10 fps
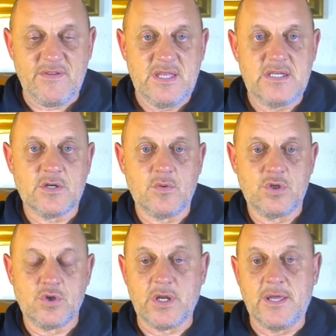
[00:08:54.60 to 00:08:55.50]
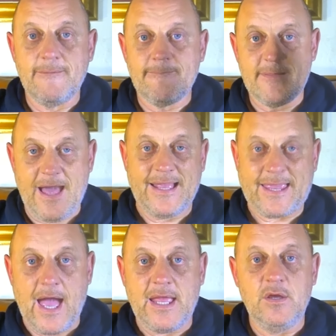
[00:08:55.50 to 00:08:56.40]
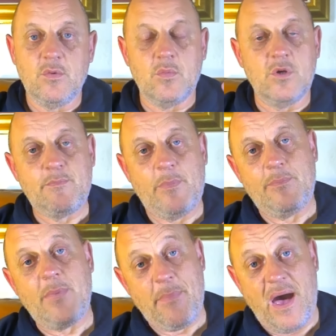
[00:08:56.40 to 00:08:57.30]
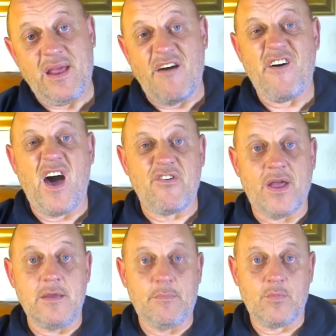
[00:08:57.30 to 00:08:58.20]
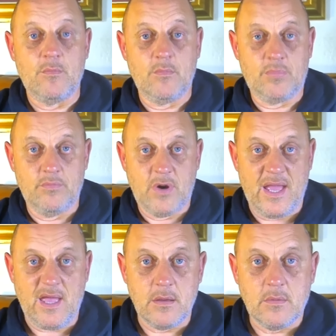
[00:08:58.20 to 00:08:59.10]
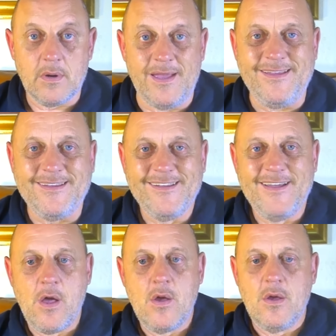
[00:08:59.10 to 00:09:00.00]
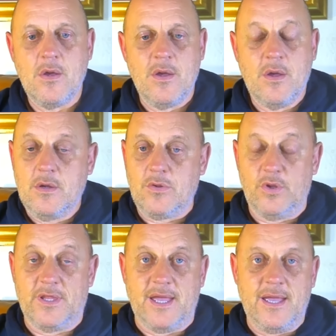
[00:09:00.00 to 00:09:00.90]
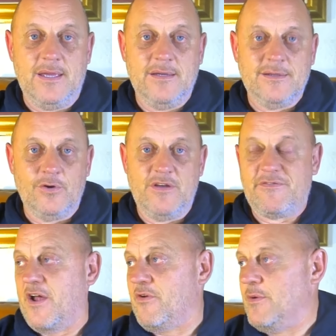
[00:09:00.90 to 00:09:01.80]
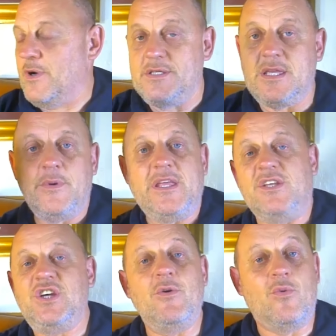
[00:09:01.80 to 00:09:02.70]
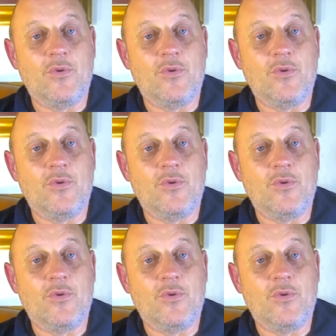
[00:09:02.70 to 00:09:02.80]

days ago, sorry. That guy was a part of a far-right riot. Right, not the day, not the far right ones, they're away to jail,